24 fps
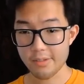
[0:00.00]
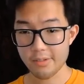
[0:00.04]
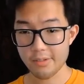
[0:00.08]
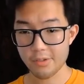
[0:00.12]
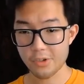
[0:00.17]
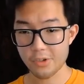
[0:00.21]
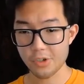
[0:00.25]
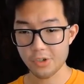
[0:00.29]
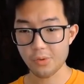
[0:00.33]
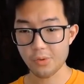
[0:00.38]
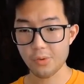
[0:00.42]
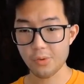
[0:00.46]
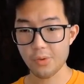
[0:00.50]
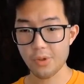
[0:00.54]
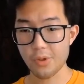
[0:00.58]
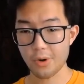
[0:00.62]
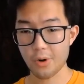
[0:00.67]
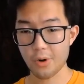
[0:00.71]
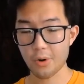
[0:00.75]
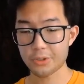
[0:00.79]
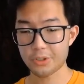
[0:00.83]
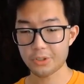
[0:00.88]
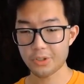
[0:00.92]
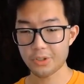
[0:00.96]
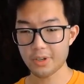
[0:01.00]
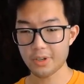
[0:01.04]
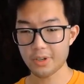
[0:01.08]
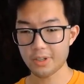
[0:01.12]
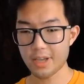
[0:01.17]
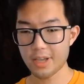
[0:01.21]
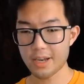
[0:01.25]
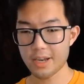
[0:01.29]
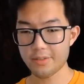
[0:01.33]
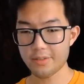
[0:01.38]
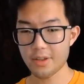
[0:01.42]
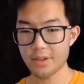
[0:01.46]
just due to their culture and a
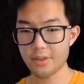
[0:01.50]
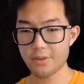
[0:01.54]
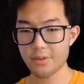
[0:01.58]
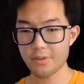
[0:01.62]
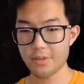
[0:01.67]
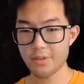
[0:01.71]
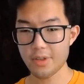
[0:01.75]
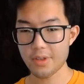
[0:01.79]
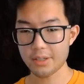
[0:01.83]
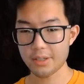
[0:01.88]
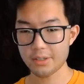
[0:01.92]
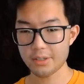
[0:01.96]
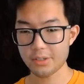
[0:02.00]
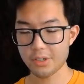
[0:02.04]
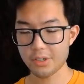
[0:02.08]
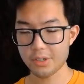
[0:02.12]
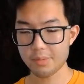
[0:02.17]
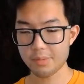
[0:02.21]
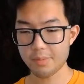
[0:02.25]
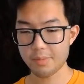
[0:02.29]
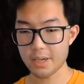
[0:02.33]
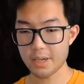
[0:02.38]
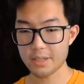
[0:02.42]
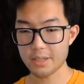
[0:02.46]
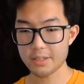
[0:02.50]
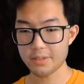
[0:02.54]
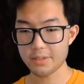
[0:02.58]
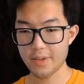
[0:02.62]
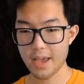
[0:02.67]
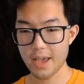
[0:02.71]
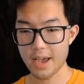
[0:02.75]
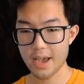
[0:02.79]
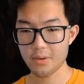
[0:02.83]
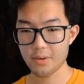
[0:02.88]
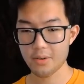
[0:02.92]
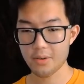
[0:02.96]
lot of other things, just because of
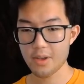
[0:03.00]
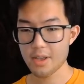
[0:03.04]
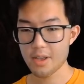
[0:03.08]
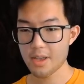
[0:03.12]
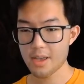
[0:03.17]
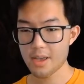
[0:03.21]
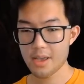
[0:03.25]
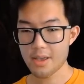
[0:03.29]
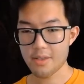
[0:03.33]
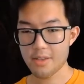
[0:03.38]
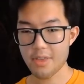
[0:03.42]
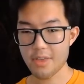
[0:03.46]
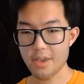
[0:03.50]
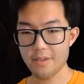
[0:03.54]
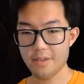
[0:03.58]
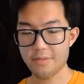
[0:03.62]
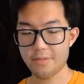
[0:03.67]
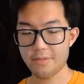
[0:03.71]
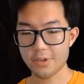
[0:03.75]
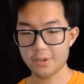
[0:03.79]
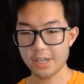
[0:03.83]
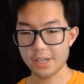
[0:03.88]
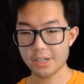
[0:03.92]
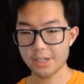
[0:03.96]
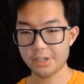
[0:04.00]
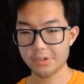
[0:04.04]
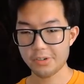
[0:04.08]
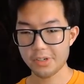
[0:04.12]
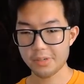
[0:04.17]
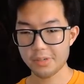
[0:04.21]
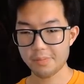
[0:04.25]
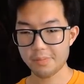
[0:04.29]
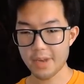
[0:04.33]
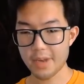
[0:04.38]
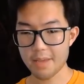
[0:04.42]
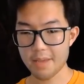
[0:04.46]
how they've for
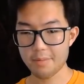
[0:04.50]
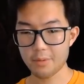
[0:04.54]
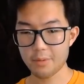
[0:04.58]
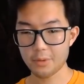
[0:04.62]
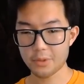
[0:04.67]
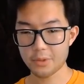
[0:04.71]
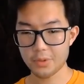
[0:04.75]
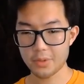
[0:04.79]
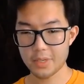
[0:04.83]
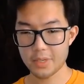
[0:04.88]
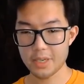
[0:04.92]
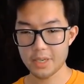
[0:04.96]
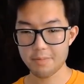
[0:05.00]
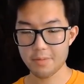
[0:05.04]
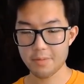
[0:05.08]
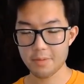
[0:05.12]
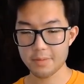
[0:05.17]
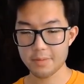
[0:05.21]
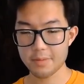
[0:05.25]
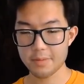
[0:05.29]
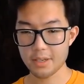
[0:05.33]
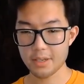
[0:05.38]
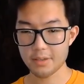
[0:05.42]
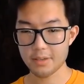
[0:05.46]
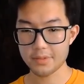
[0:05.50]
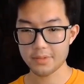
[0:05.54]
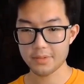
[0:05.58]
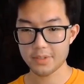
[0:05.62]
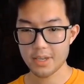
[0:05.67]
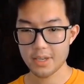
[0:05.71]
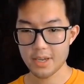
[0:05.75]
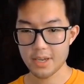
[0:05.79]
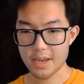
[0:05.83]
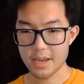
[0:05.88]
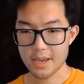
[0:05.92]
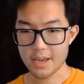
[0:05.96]
centuries been able to keep
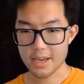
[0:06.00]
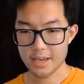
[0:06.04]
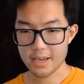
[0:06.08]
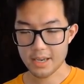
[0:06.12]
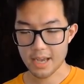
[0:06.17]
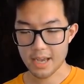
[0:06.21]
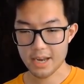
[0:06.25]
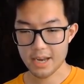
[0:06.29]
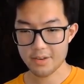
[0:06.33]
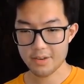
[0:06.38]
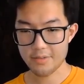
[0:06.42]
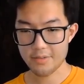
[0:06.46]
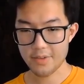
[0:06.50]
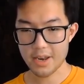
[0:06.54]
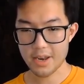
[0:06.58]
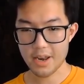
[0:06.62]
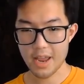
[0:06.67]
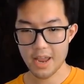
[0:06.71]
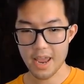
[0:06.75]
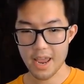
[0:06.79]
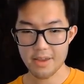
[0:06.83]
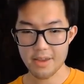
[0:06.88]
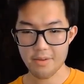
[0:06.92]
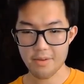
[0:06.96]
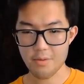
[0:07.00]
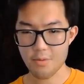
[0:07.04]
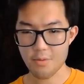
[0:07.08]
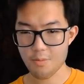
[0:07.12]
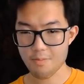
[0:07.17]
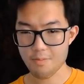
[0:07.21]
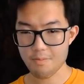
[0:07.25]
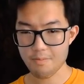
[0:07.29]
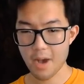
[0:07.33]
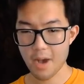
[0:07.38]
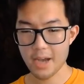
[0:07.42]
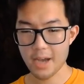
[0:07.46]
themselves kind of in a
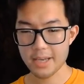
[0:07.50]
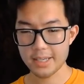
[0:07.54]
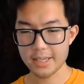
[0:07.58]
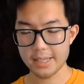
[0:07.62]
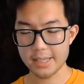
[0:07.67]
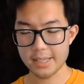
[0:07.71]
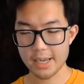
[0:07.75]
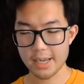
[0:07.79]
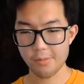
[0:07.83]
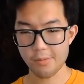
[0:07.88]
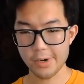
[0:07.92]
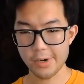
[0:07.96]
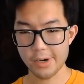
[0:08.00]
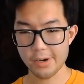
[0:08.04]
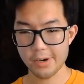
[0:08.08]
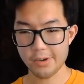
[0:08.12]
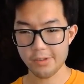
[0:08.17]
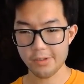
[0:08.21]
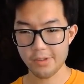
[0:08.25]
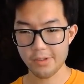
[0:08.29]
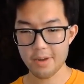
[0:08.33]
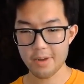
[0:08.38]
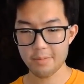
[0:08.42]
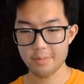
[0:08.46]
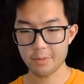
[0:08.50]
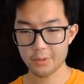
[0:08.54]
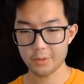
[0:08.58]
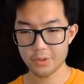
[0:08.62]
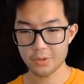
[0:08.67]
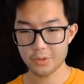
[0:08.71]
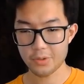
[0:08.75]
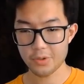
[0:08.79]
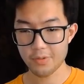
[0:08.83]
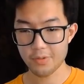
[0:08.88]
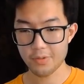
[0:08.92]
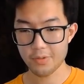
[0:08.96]
mindset where they're able
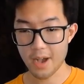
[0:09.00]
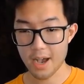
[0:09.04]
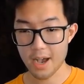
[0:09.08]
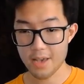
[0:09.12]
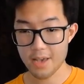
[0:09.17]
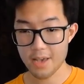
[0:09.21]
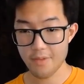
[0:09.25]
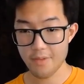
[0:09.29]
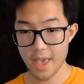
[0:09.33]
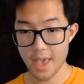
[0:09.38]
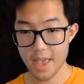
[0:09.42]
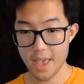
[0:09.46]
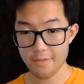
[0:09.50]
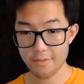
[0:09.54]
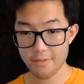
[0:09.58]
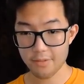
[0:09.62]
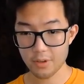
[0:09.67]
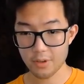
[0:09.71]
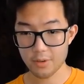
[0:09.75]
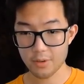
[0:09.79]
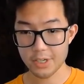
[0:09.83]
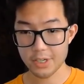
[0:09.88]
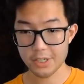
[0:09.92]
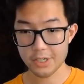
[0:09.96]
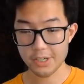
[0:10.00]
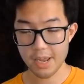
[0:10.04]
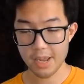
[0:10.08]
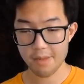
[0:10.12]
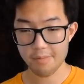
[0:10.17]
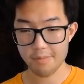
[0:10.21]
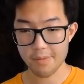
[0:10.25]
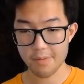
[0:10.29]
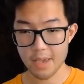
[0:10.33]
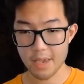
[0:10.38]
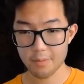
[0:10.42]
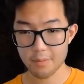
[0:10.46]
to survive and flourish
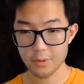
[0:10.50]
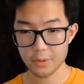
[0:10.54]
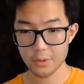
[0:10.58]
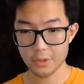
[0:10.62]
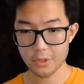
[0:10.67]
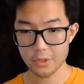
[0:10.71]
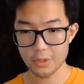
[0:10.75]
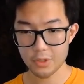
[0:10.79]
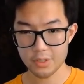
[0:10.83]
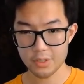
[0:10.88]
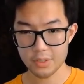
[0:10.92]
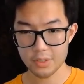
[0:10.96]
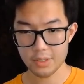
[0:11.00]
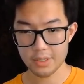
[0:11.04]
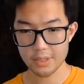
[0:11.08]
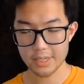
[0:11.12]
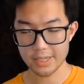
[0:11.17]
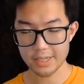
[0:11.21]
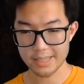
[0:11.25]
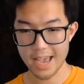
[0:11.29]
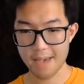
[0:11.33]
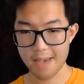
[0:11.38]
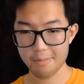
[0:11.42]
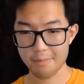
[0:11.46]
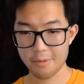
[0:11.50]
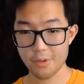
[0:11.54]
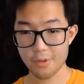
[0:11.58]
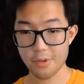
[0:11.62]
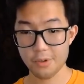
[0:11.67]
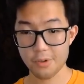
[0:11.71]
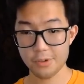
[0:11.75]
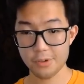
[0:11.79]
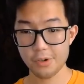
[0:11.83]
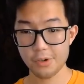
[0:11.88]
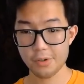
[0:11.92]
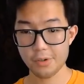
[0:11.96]
and be able to adapt to
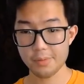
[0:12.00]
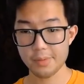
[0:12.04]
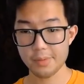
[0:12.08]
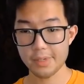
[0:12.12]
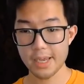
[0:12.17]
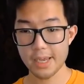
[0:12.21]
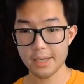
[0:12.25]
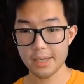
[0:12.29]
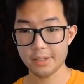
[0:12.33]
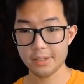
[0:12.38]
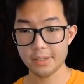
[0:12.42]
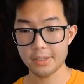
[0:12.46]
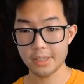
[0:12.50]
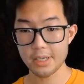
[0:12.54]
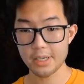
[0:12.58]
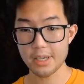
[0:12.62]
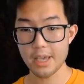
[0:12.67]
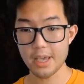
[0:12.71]
their circumstances.